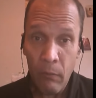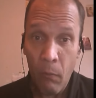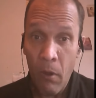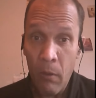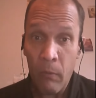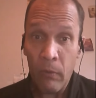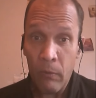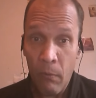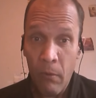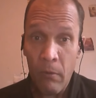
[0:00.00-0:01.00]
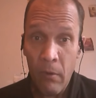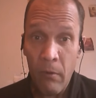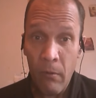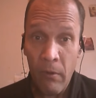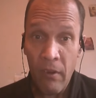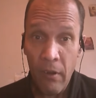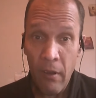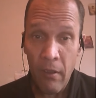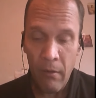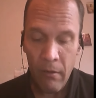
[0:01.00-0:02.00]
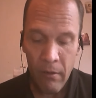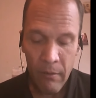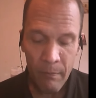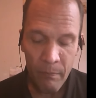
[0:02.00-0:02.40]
One was more literal than the other.